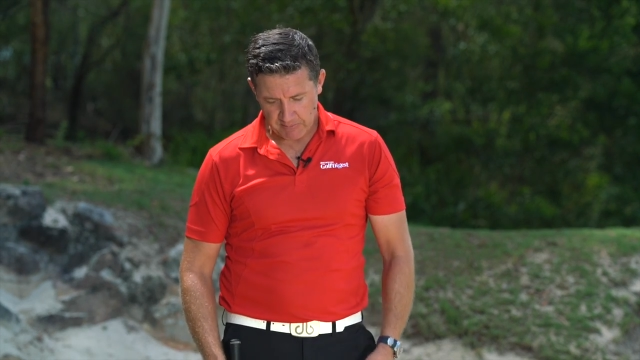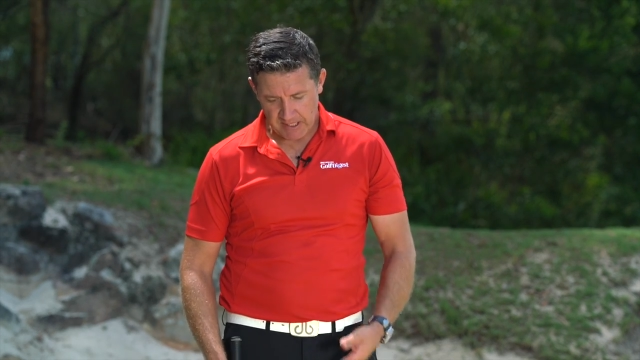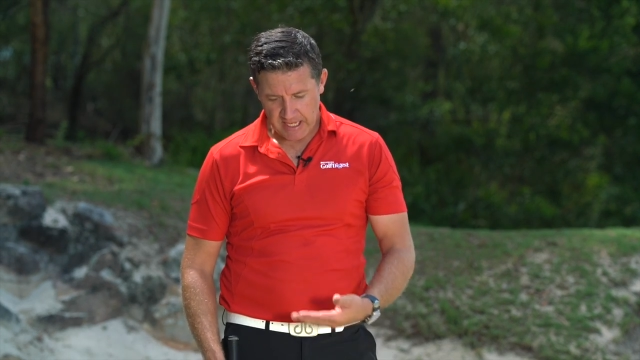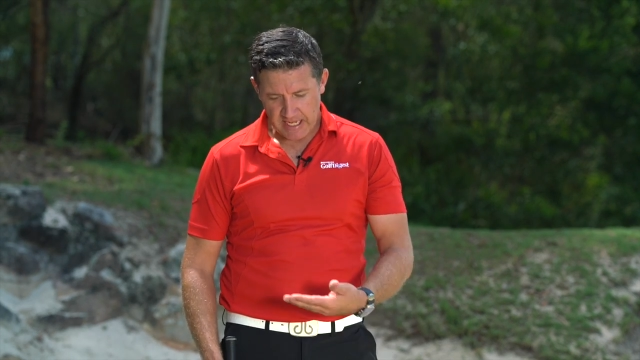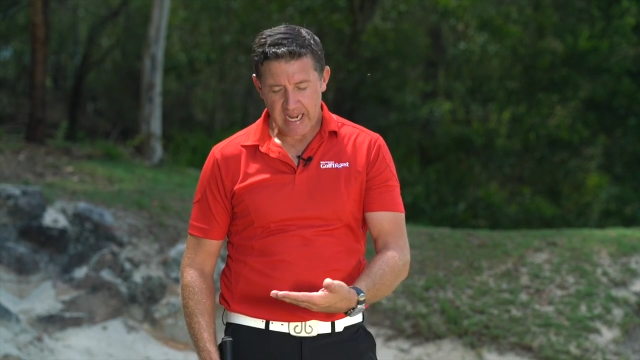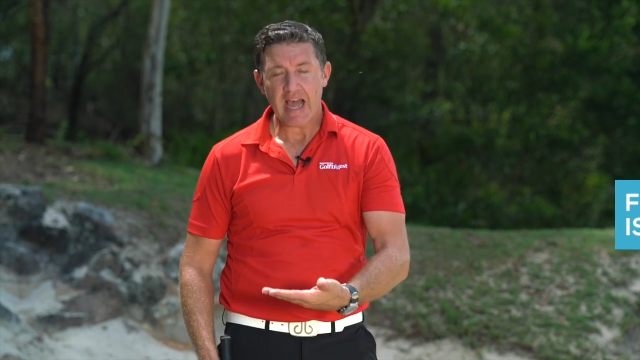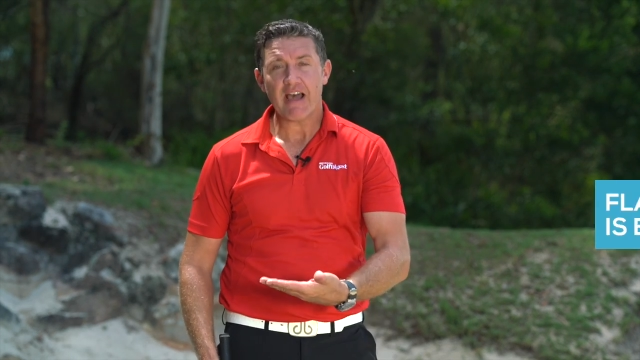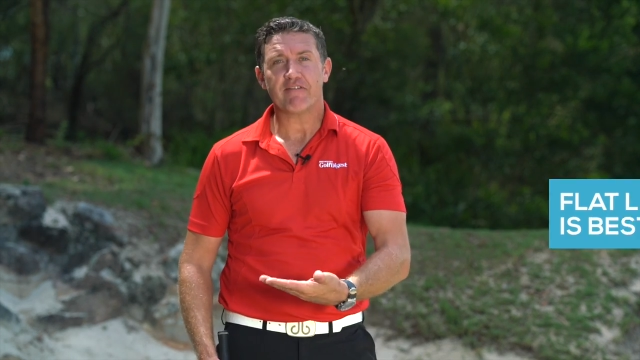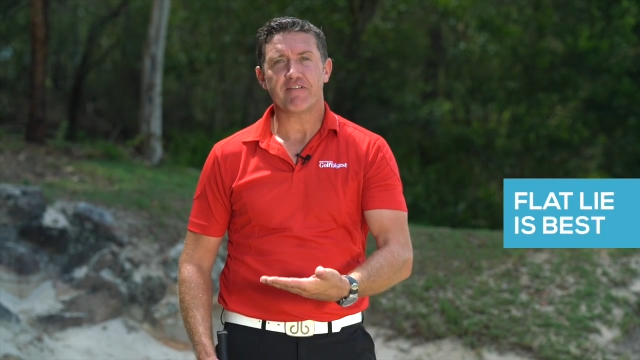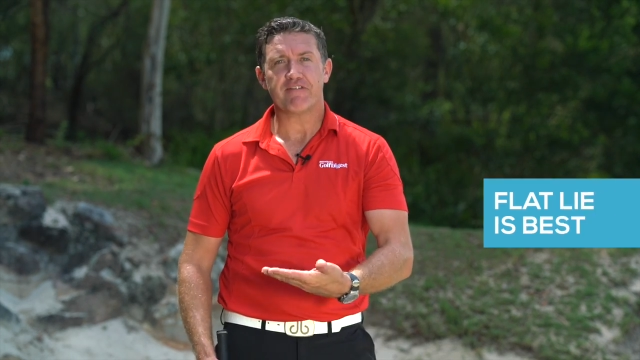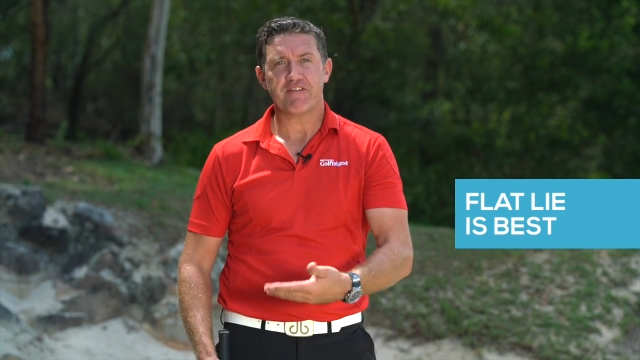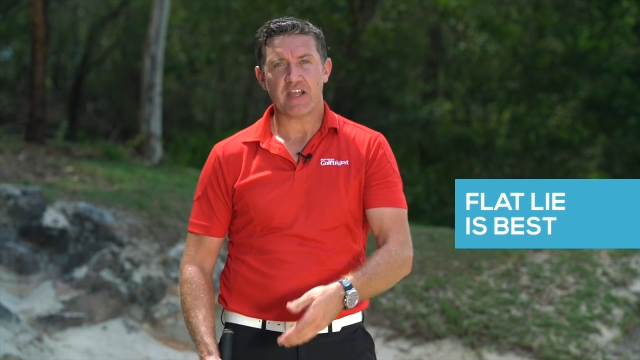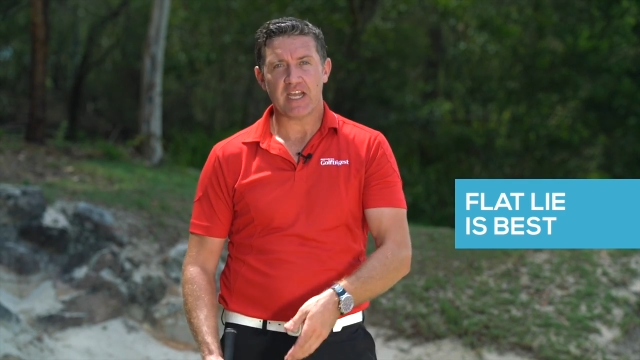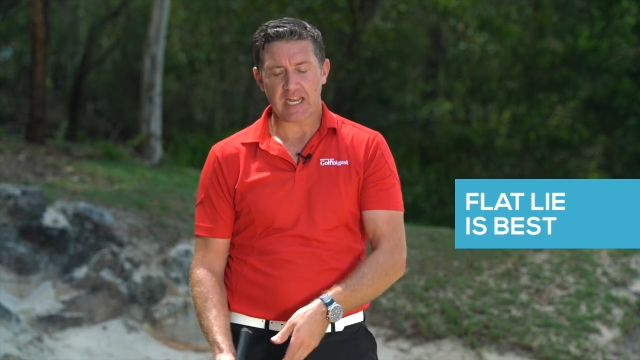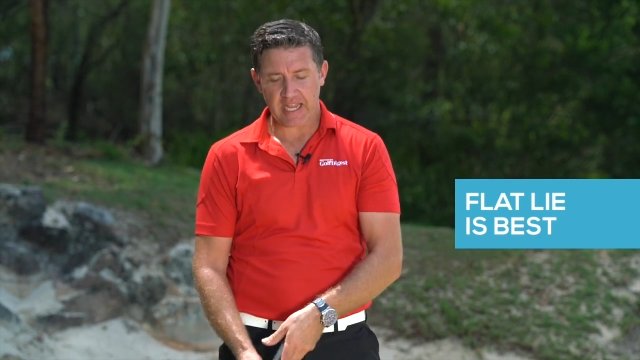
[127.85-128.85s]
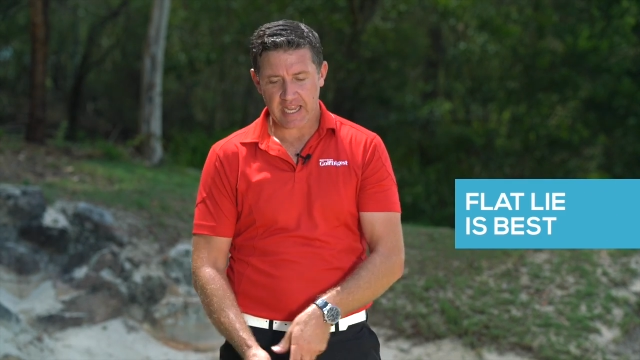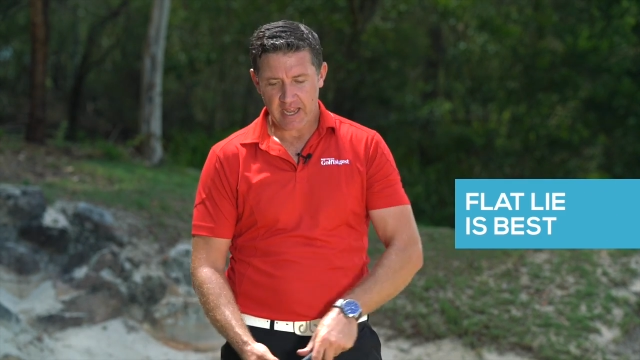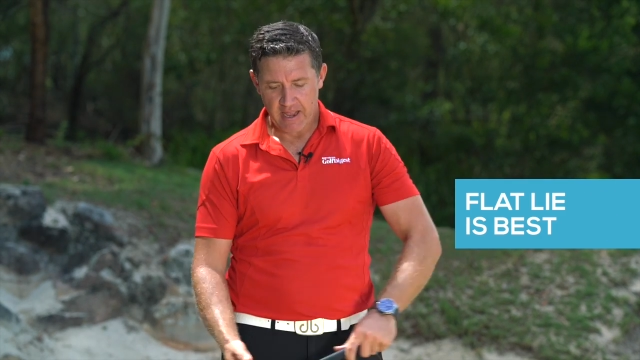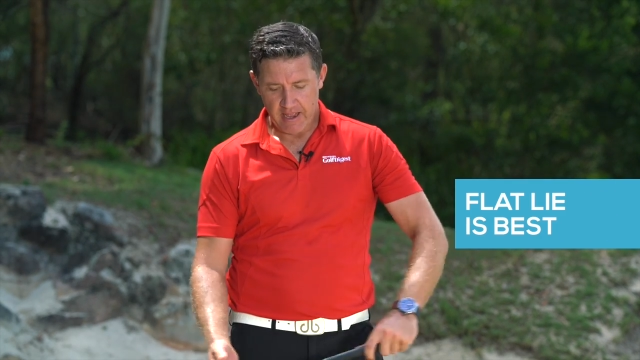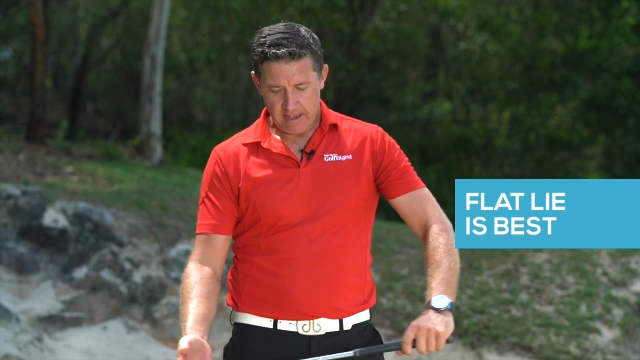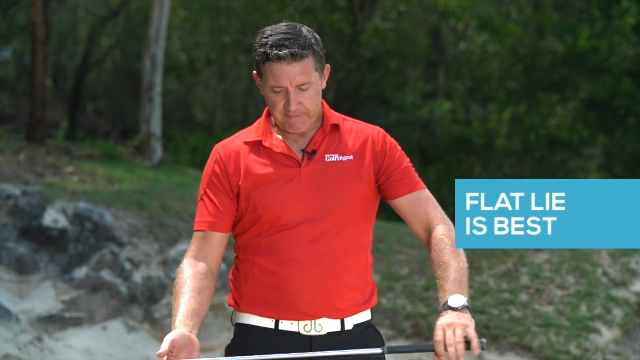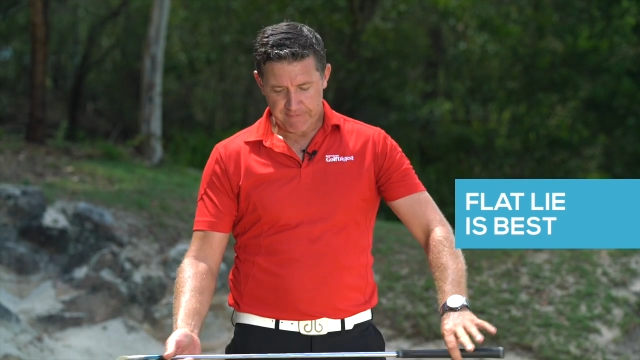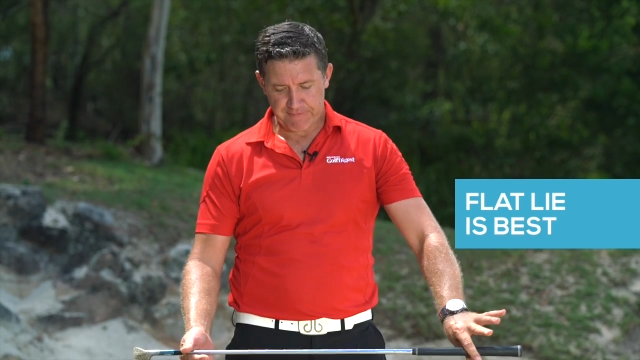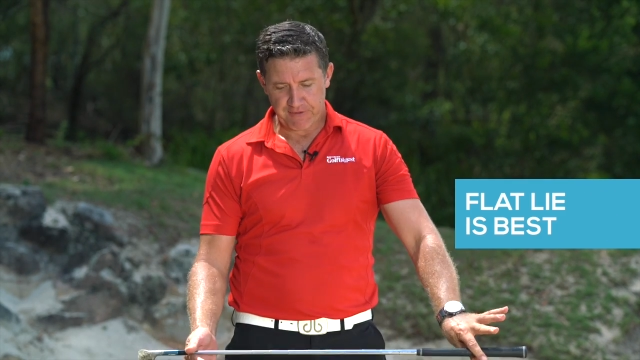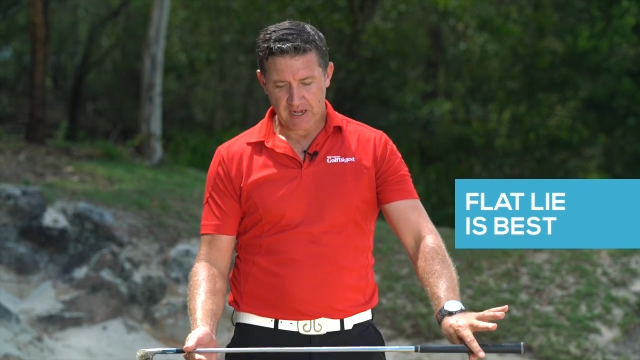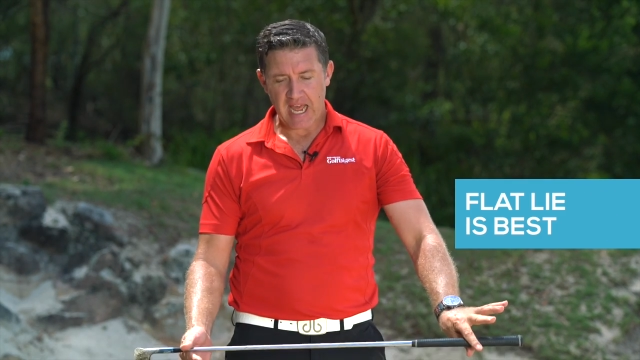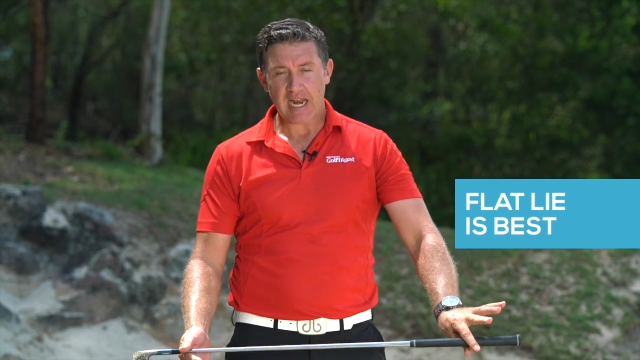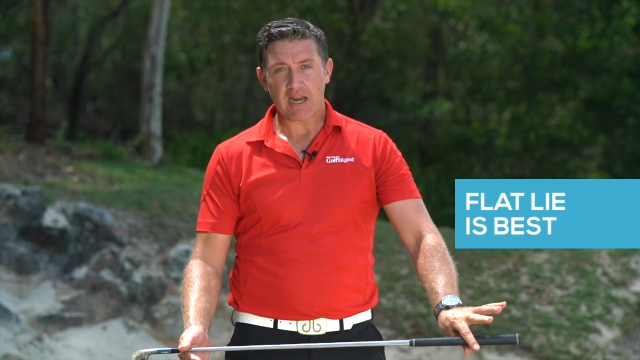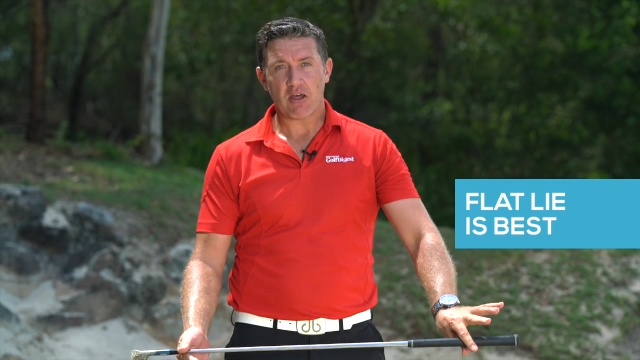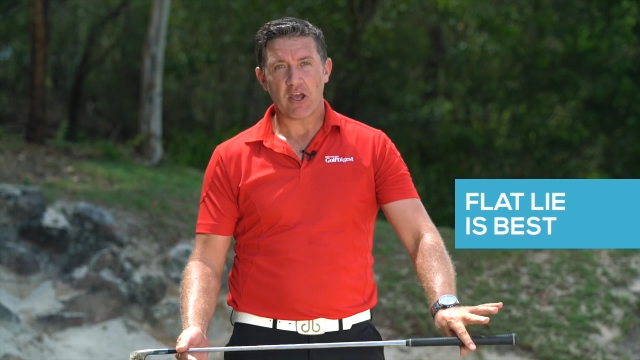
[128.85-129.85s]
We need to have a fairly
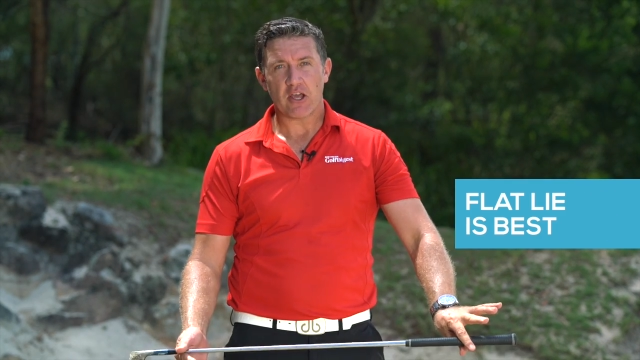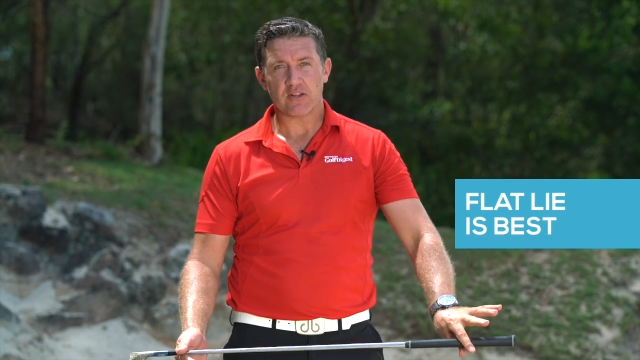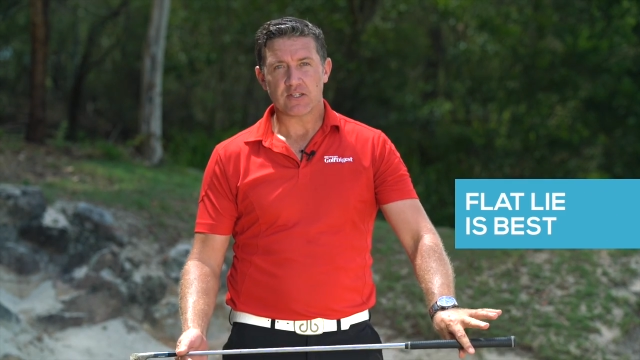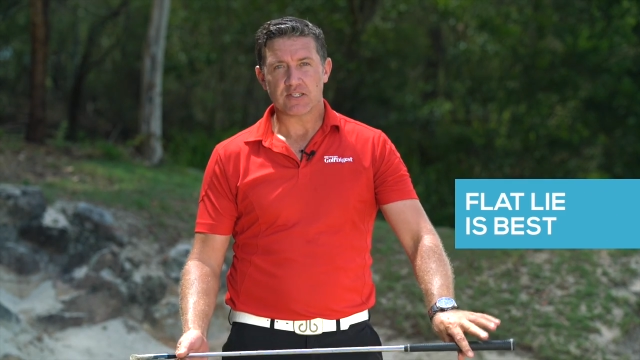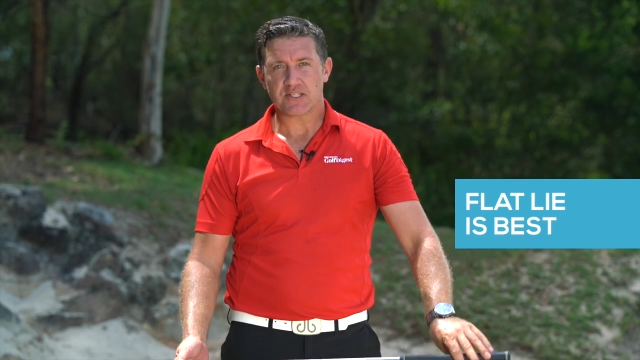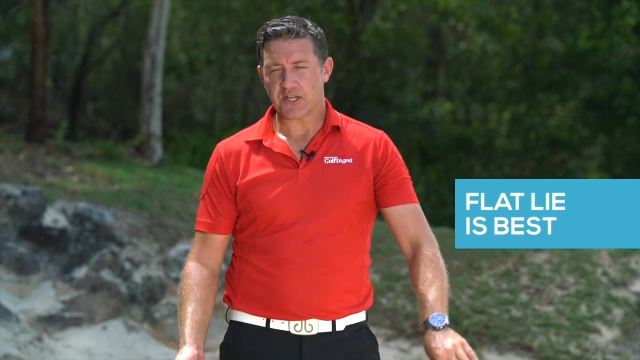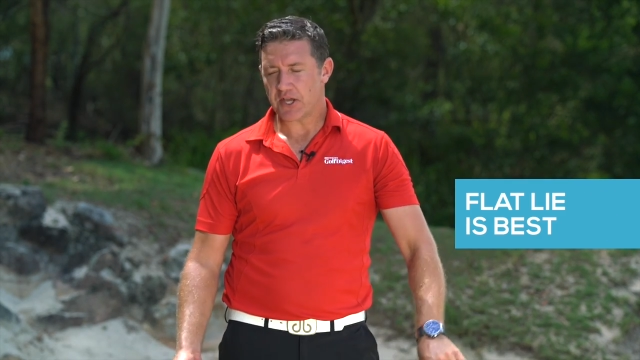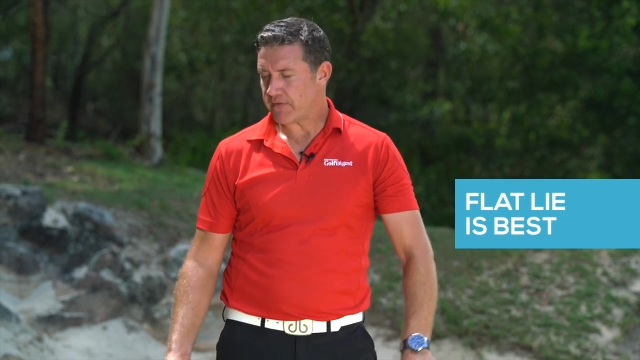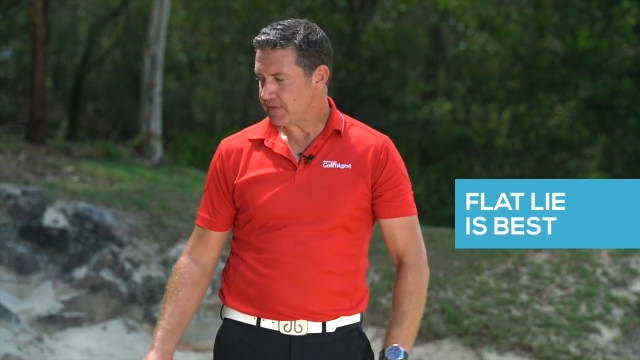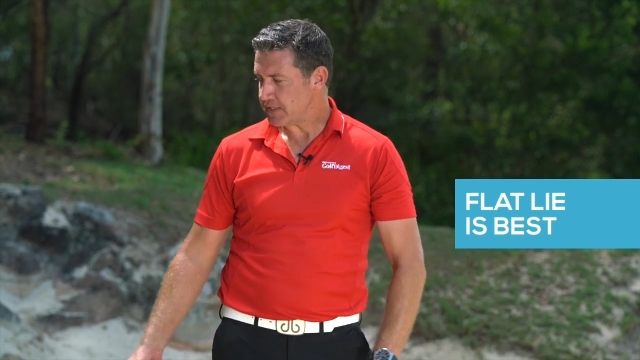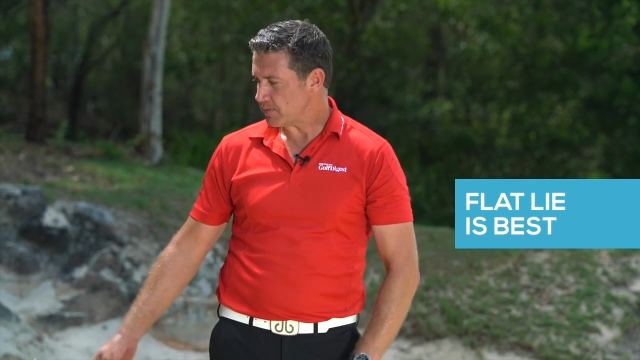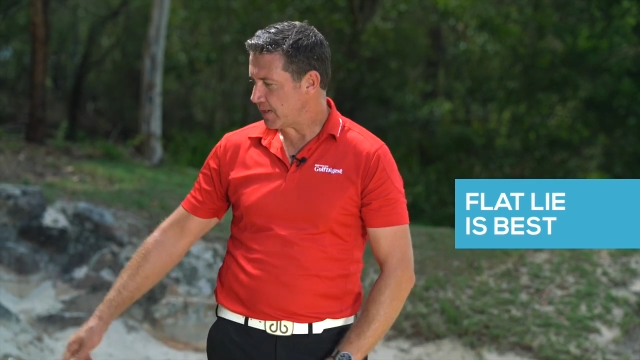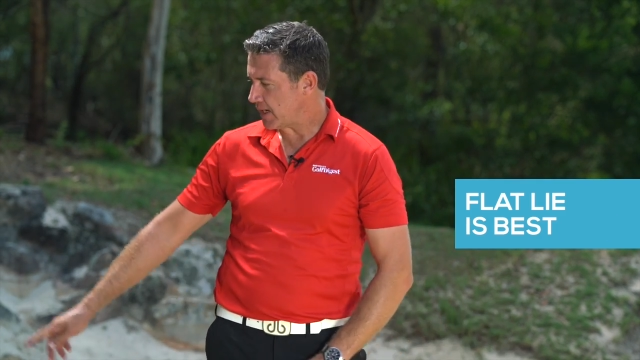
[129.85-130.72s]
flat lie on the surface.